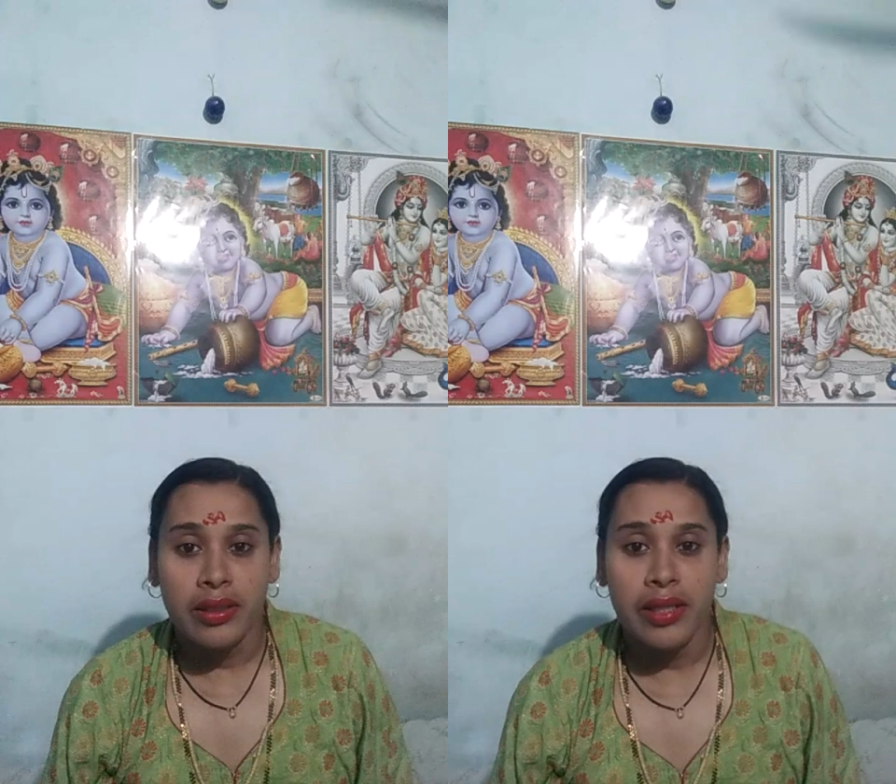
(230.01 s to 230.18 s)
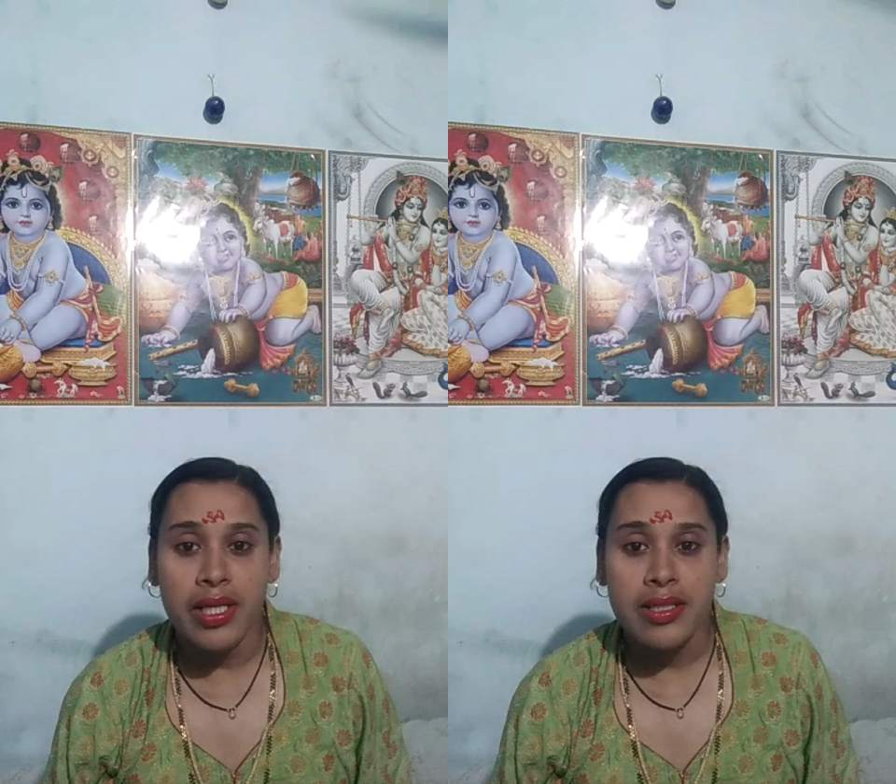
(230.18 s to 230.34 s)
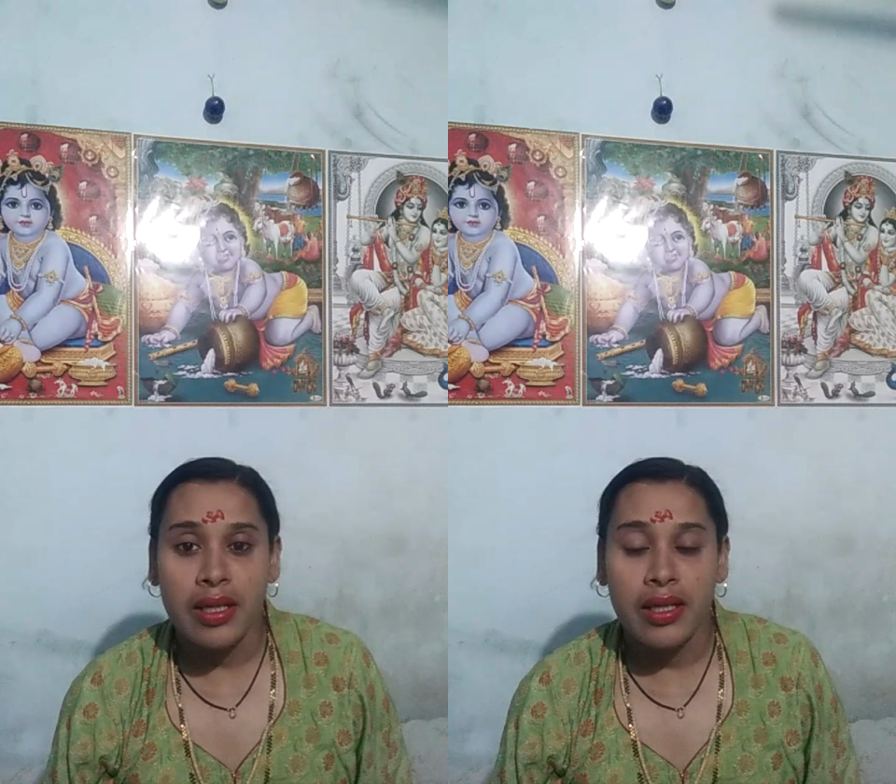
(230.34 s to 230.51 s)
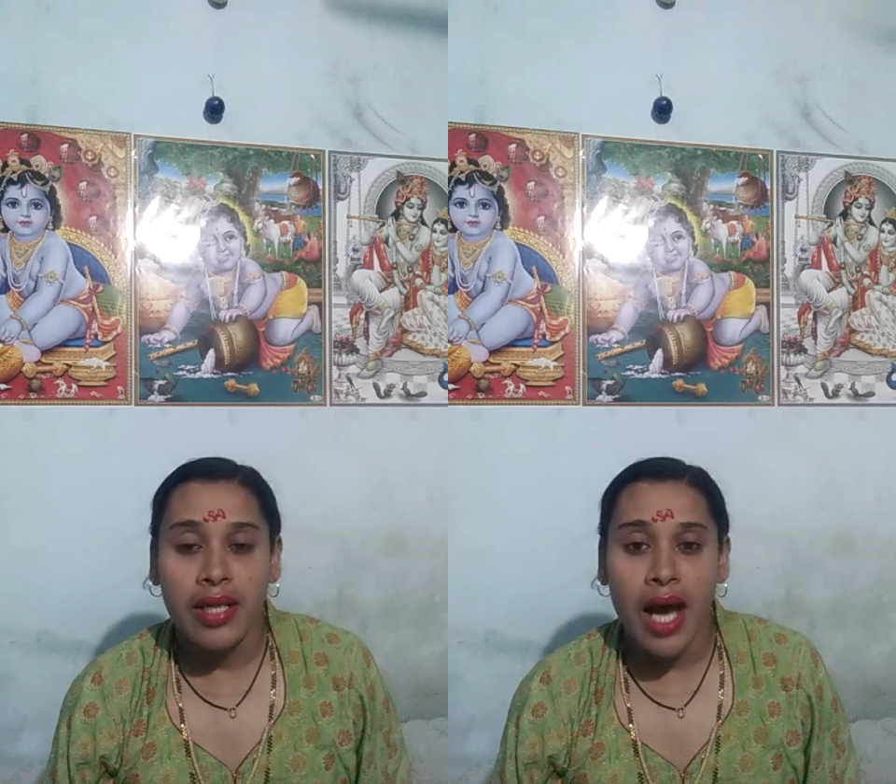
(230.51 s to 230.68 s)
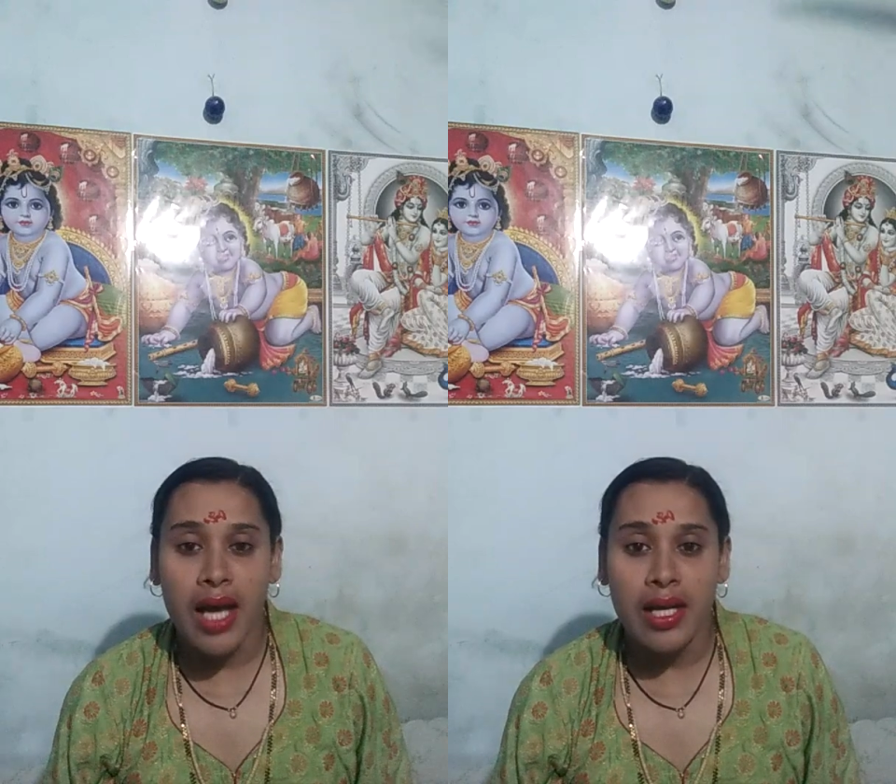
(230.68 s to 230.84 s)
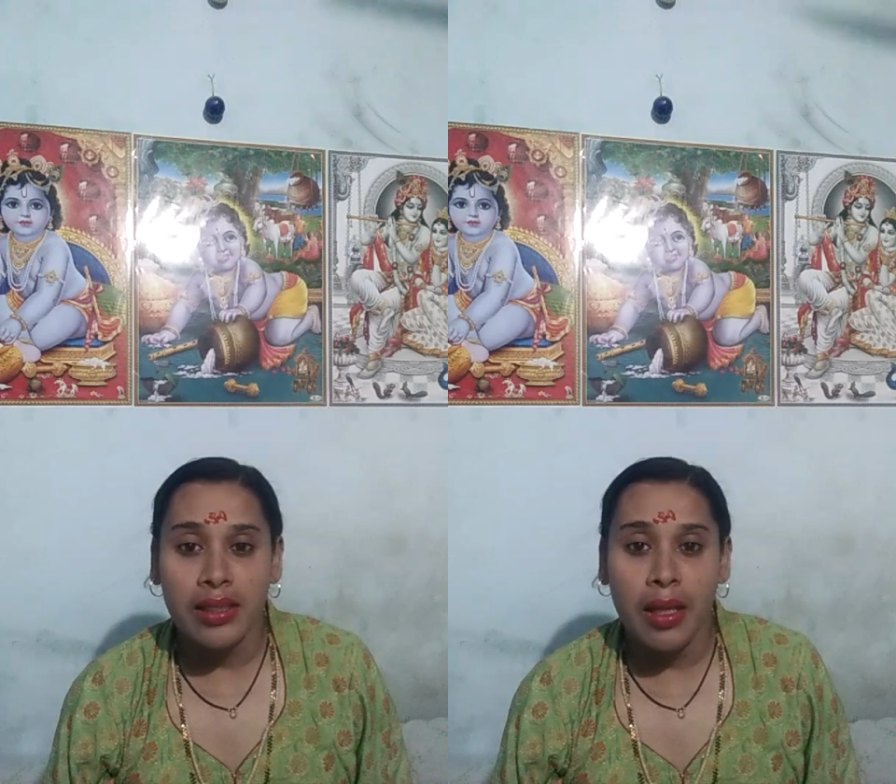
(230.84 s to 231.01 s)
This
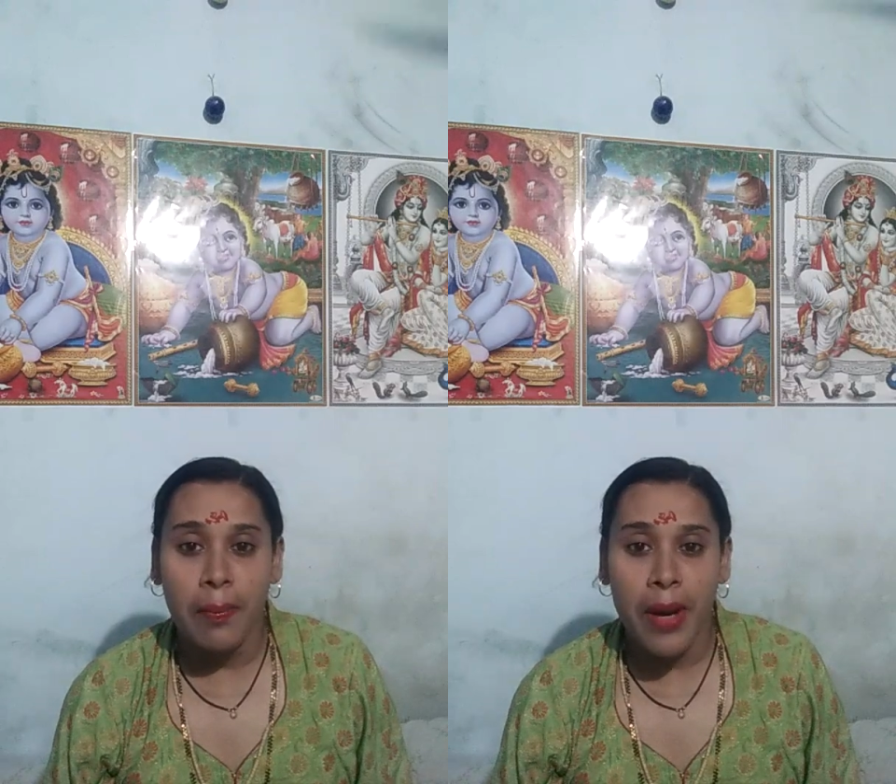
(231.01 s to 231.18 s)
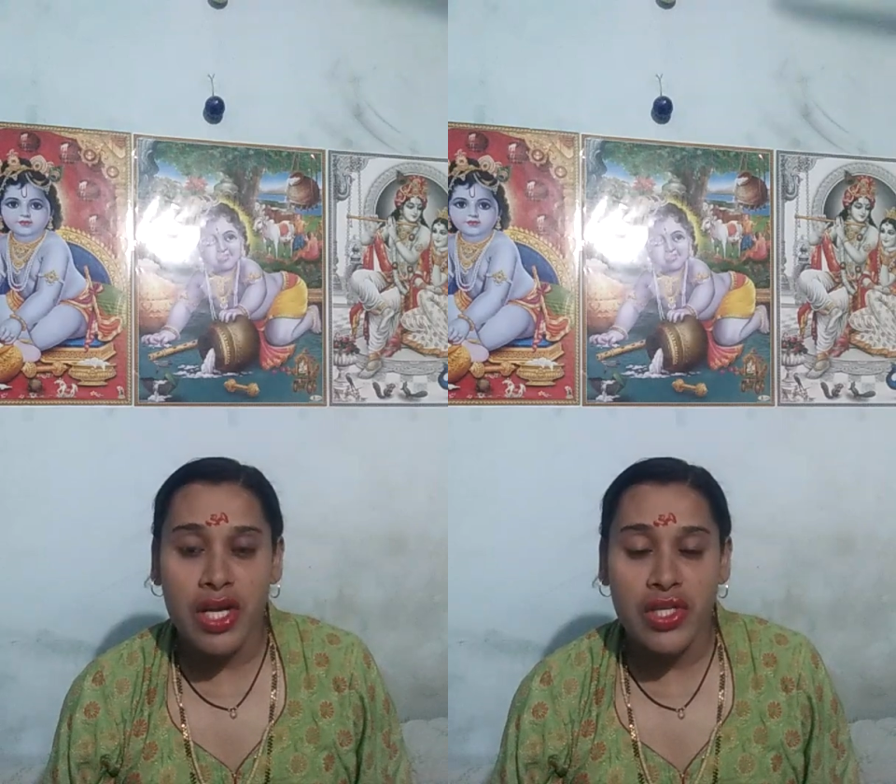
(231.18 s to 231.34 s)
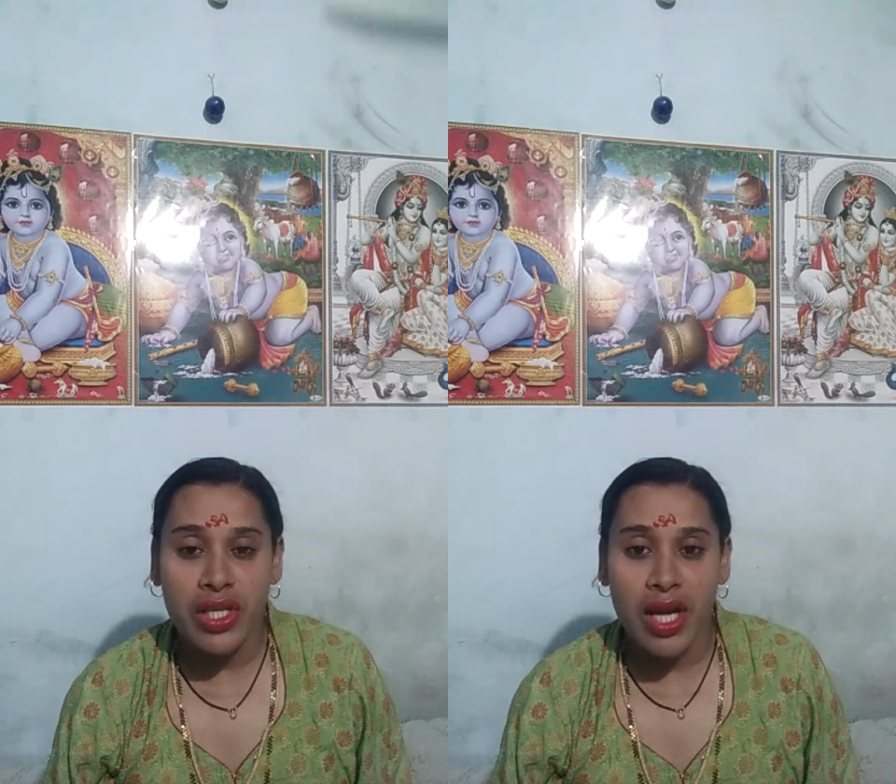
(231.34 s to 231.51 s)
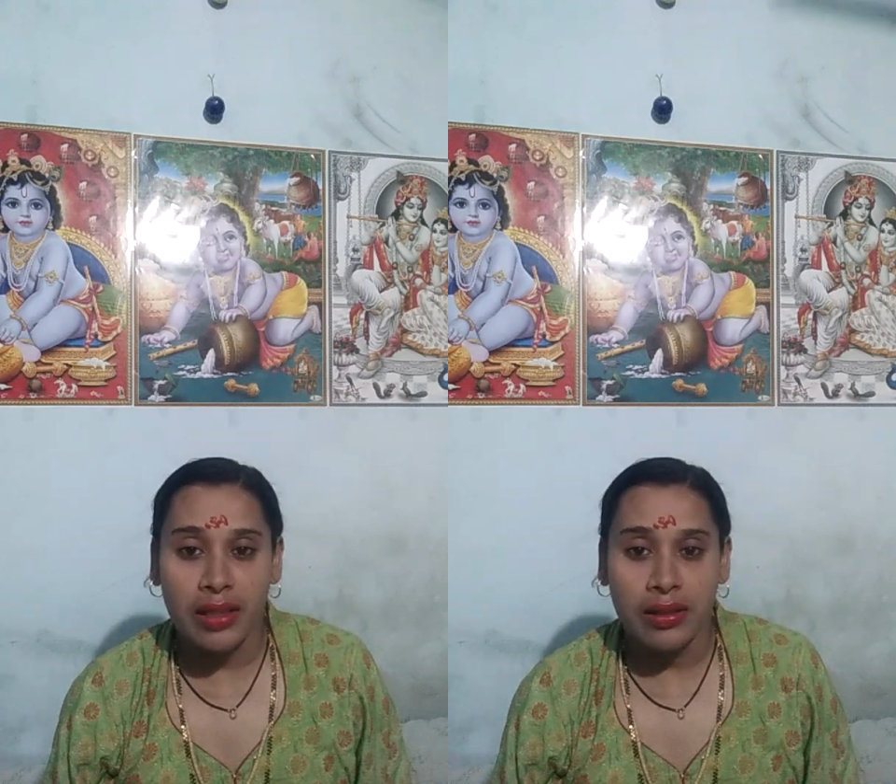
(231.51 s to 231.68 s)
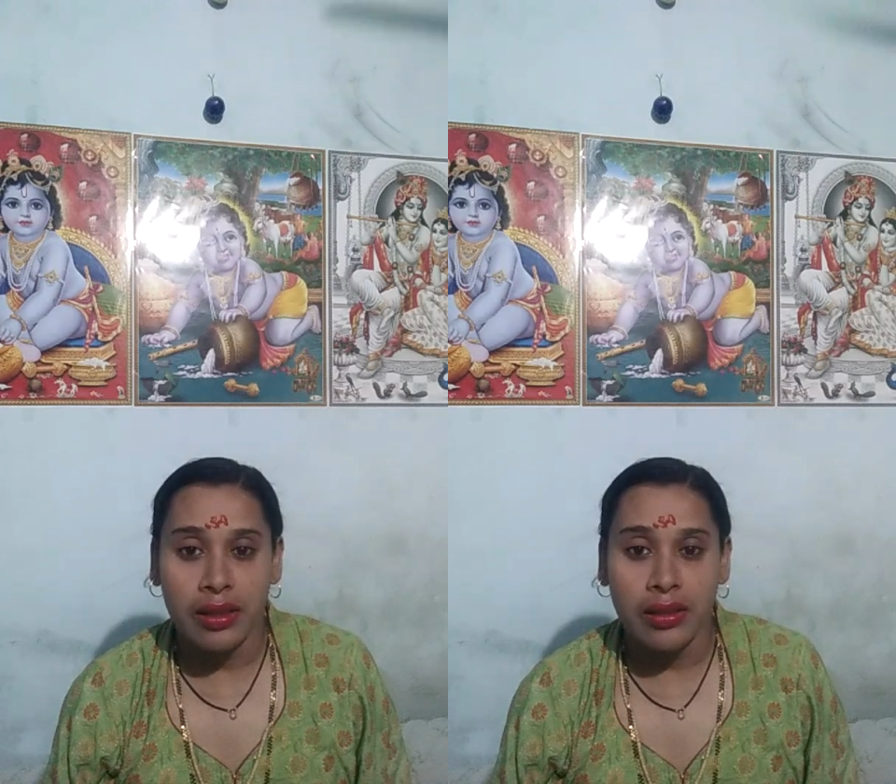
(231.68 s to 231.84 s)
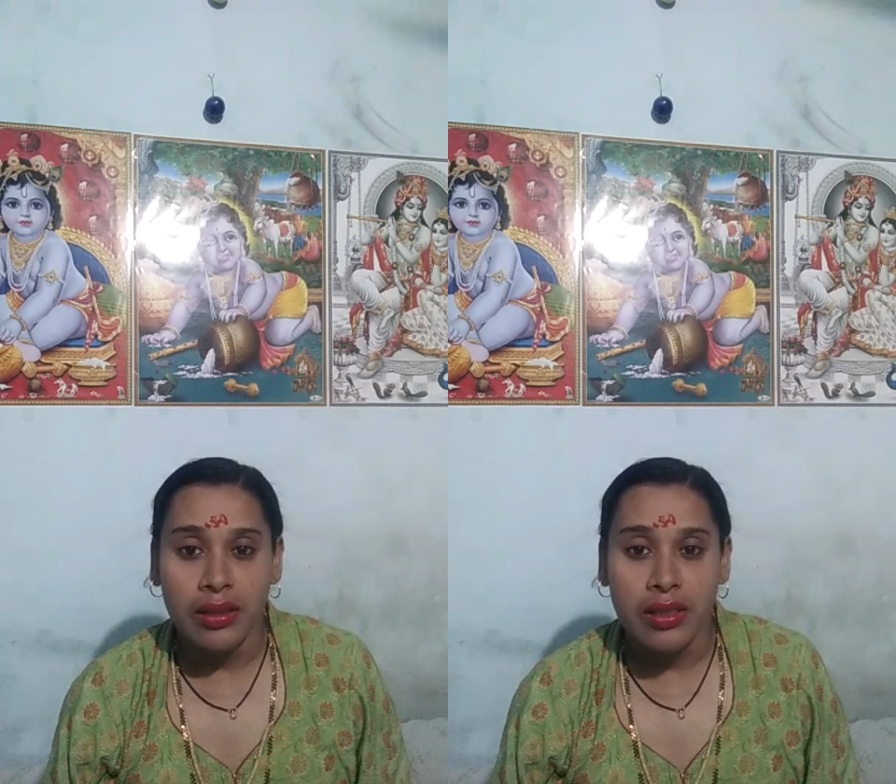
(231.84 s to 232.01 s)
Narada
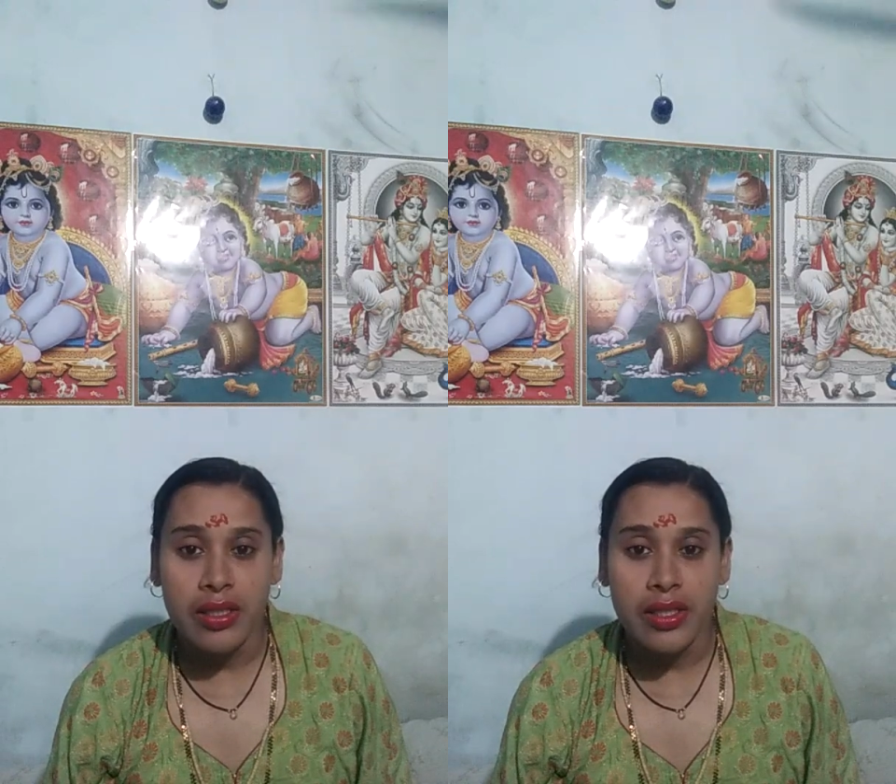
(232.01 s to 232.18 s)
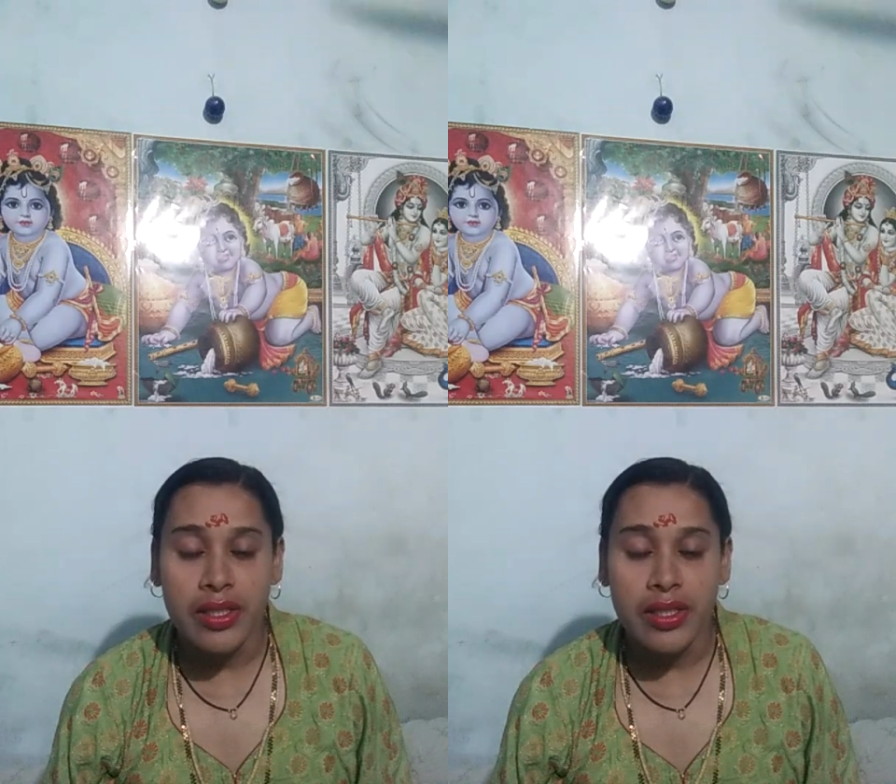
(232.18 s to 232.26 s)
Pancharatra